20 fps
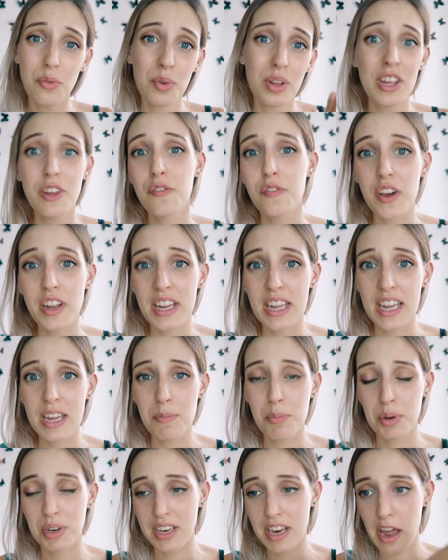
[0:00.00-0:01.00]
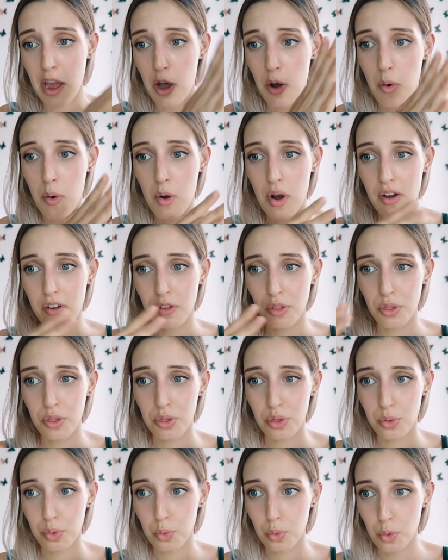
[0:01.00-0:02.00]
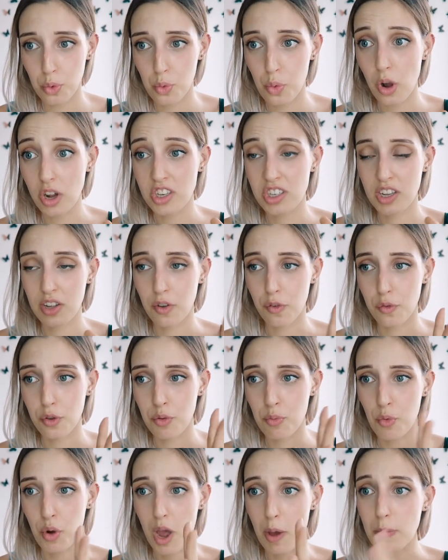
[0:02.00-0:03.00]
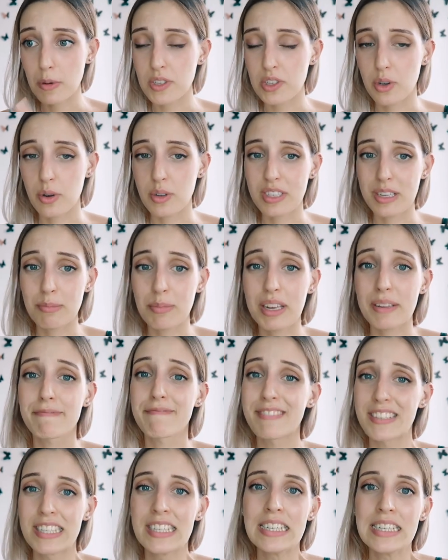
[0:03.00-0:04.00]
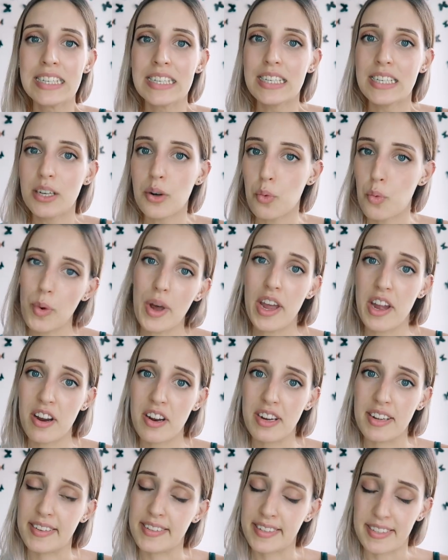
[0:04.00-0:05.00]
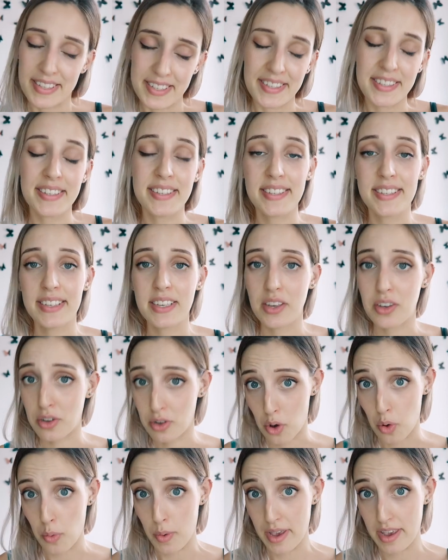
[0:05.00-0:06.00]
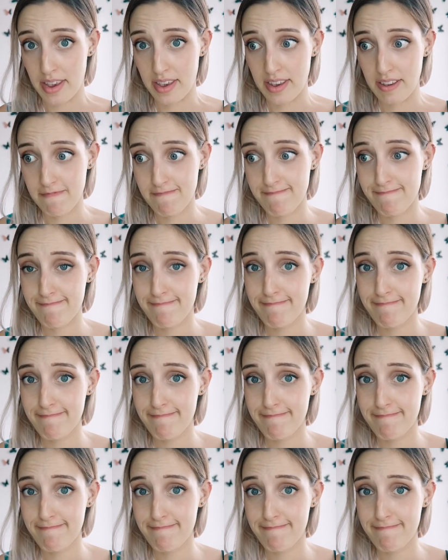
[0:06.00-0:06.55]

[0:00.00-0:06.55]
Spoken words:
out really funny, but now through watching a few more episodes, I'm like, where is this going?